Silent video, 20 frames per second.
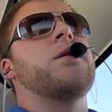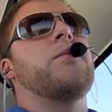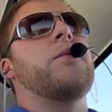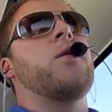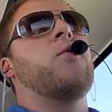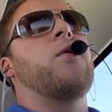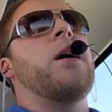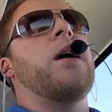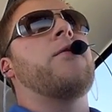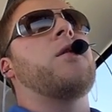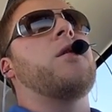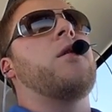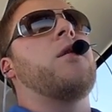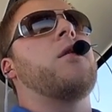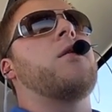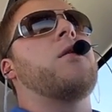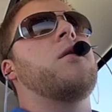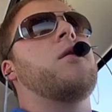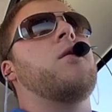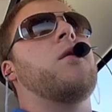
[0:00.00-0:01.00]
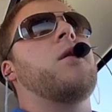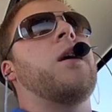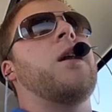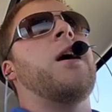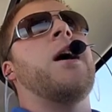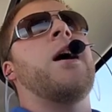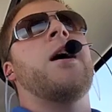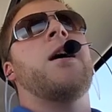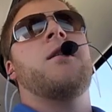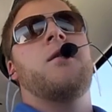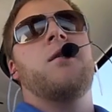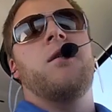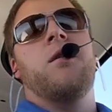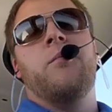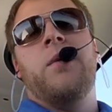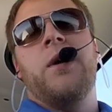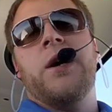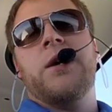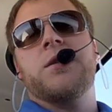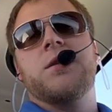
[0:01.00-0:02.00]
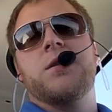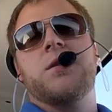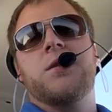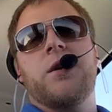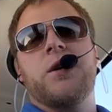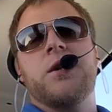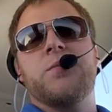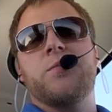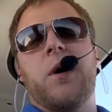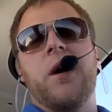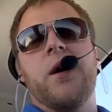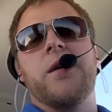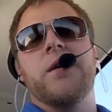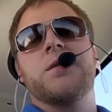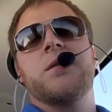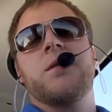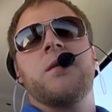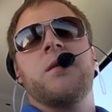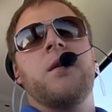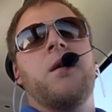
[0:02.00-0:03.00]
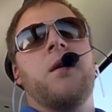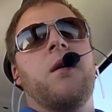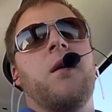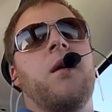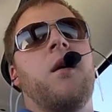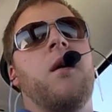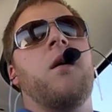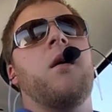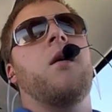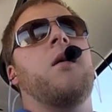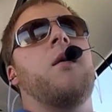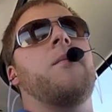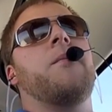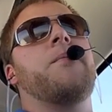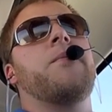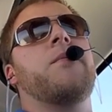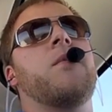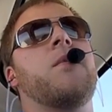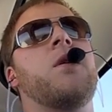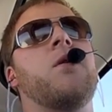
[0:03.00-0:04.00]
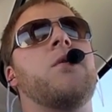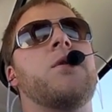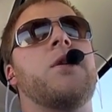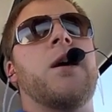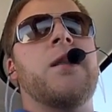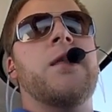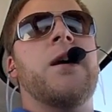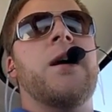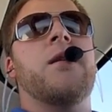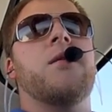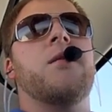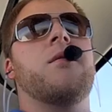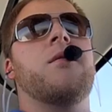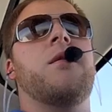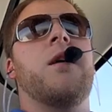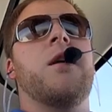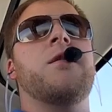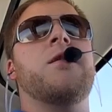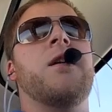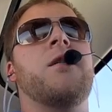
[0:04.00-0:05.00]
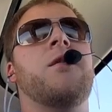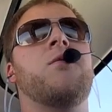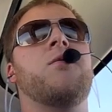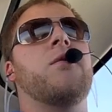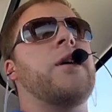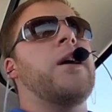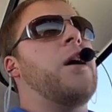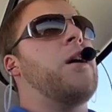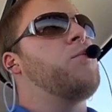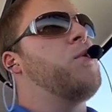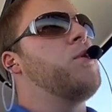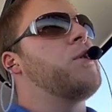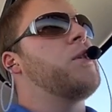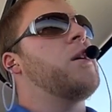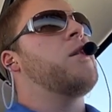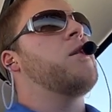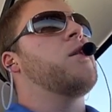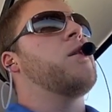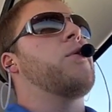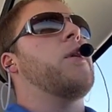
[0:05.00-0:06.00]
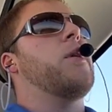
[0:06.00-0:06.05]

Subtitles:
something we have to, kind of add into the mix as Cirrus pilots. Take that into account. Put that in your